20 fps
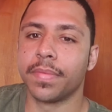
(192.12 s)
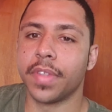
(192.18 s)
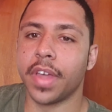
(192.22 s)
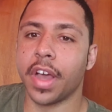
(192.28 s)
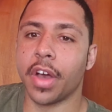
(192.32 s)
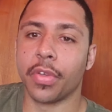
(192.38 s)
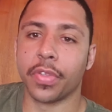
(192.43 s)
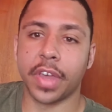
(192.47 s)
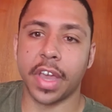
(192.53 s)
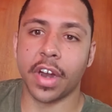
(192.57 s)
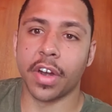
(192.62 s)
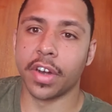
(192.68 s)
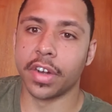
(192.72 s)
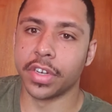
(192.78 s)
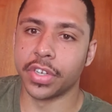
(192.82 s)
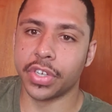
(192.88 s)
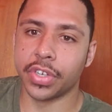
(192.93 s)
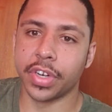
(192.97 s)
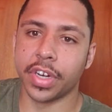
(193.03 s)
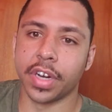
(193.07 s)
healthcare
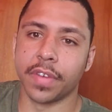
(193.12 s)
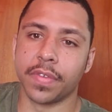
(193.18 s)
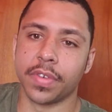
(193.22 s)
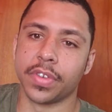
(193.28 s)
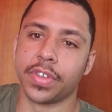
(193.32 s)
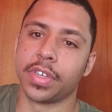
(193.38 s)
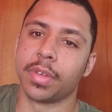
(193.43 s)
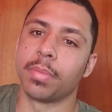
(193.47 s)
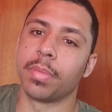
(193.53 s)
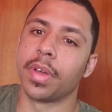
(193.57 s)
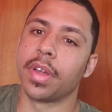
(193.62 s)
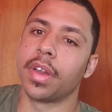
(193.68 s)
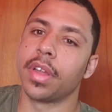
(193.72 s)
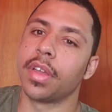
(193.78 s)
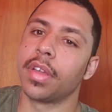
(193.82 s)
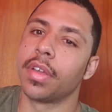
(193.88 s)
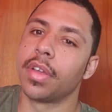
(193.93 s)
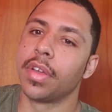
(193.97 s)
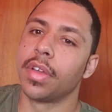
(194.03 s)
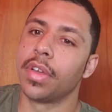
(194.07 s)
industry, if you're
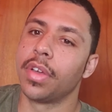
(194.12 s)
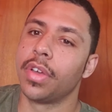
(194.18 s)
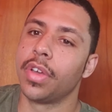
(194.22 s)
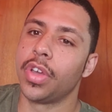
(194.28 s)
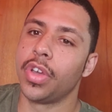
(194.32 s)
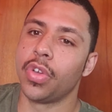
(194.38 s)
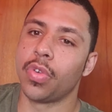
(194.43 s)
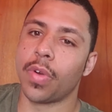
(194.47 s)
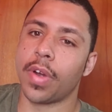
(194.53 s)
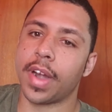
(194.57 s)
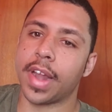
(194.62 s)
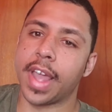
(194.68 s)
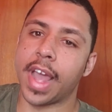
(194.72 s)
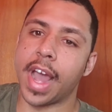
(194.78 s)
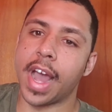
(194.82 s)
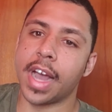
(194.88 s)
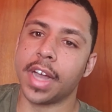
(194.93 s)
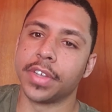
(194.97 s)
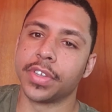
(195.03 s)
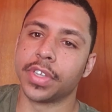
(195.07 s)
somebody who already
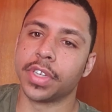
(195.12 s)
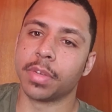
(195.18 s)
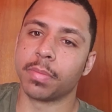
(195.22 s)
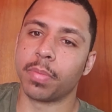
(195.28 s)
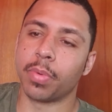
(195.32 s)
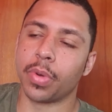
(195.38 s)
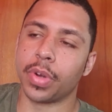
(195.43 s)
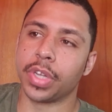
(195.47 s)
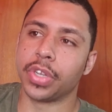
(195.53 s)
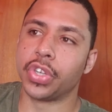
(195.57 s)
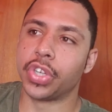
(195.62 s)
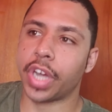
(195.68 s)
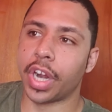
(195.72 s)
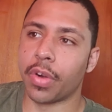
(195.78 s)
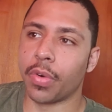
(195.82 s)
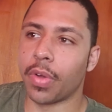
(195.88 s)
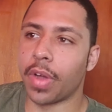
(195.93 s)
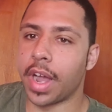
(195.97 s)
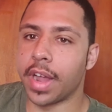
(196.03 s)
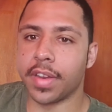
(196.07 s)
has a pretty
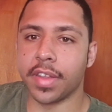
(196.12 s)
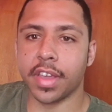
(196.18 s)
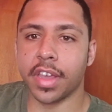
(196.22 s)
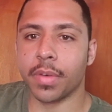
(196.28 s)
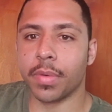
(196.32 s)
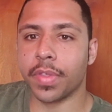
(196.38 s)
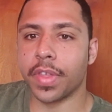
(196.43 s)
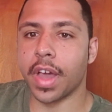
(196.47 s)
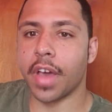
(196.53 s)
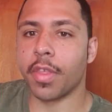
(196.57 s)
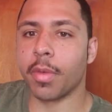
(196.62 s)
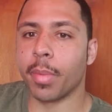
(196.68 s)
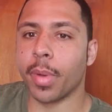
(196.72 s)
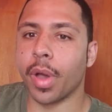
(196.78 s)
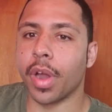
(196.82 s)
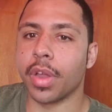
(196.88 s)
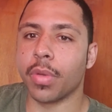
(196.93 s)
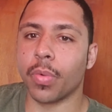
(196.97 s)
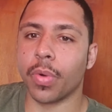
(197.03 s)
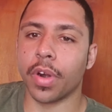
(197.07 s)
general idea with how the
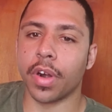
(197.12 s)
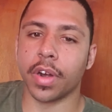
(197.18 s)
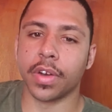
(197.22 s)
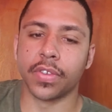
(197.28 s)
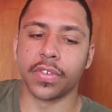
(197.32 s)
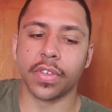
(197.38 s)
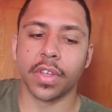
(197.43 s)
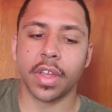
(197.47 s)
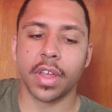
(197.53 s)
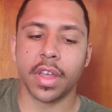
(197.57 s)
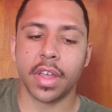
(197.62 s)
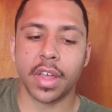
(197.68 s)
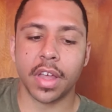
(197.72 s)
body works,